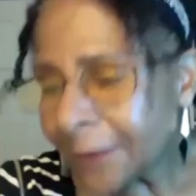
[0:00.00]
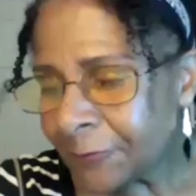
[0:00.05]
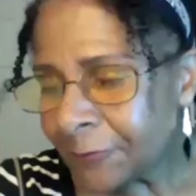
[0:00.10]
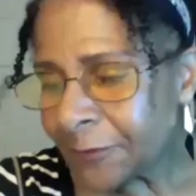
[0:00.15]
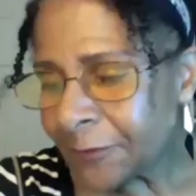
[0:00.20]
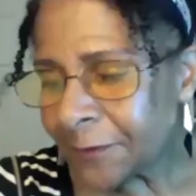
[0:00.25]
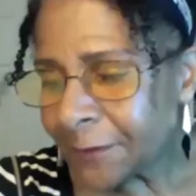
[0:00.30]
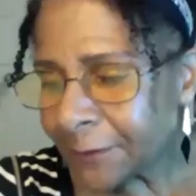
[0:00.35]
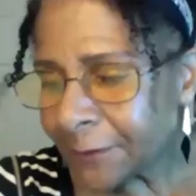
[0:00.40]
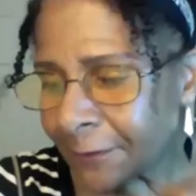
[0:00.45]

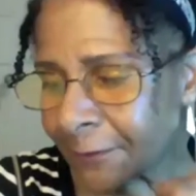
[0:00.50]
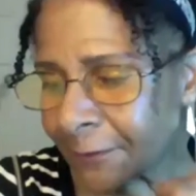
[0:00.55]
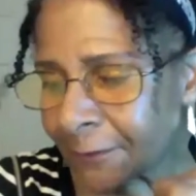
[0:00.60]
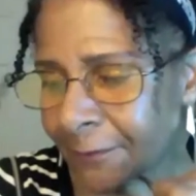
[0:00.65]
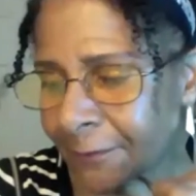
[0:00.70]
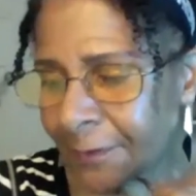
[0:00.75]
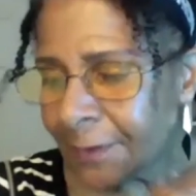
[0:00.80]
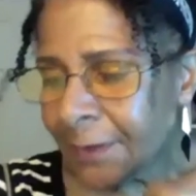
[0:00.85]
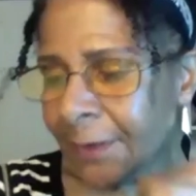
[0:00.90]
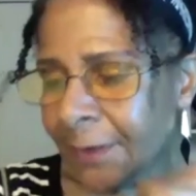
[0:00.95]
with
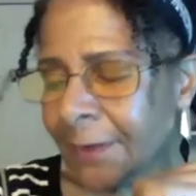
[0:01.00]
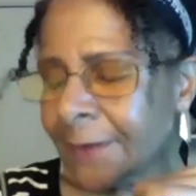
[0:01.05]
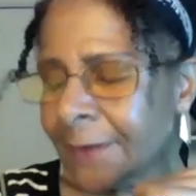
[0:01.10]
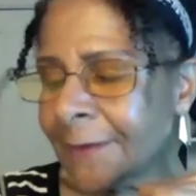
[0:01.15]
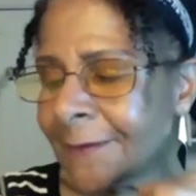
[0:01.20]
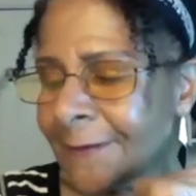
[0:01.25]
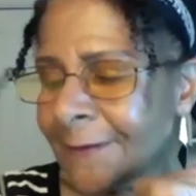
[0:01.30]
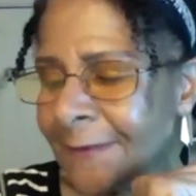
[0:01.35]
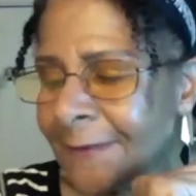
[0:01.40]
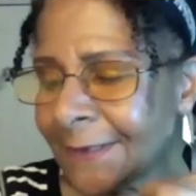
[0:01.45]
her,
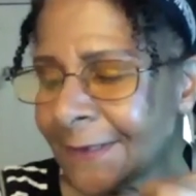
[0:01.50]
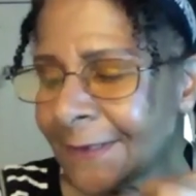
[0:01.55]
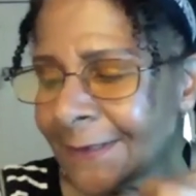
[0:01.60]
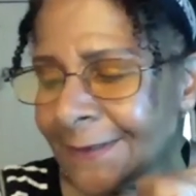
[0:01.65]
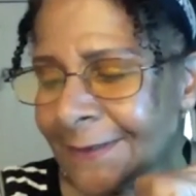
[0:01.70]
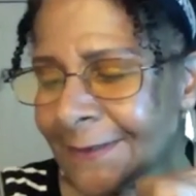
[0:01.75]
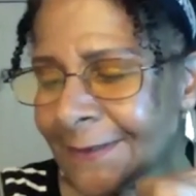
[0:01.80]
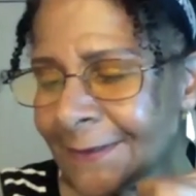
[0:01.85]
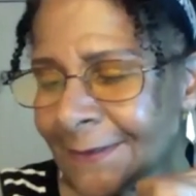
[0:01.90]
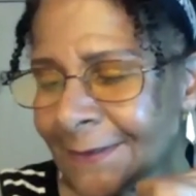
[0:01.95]
the thing
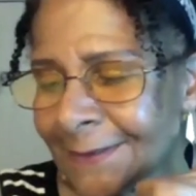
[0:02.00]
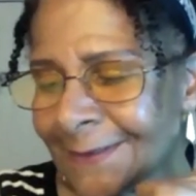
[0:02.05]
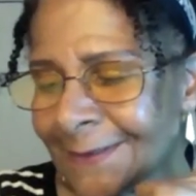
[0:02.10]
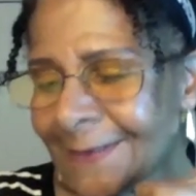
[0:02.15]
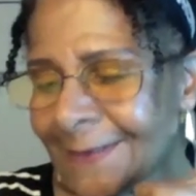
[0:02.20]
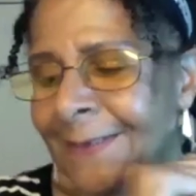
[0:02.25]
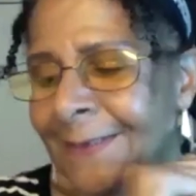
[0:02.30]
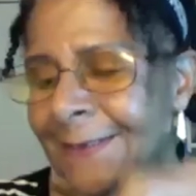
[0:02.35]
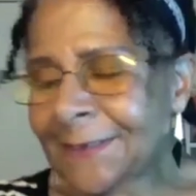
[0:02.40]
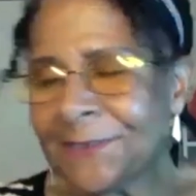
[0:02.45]

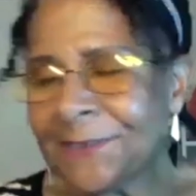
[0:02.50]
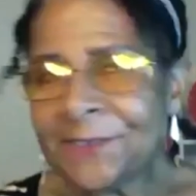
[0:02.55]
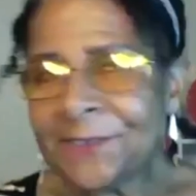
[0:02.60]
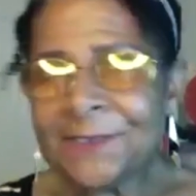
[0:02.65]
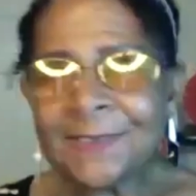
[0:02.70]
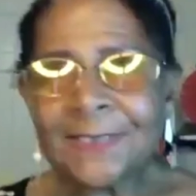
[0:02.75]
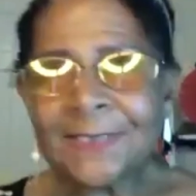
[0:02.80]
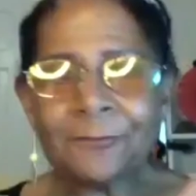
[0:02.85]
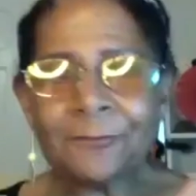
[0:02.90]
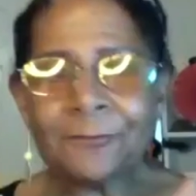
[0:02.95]
that she
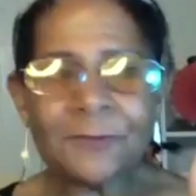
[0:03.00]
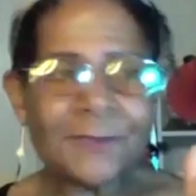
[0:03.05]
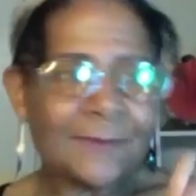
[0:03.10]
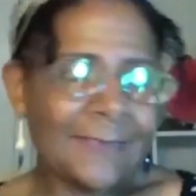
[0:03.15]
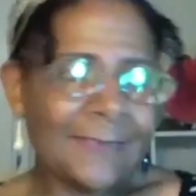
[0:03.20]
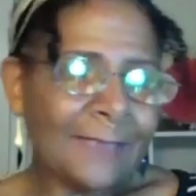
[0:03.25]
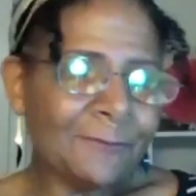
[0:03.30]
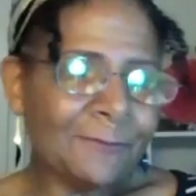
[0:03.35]
said was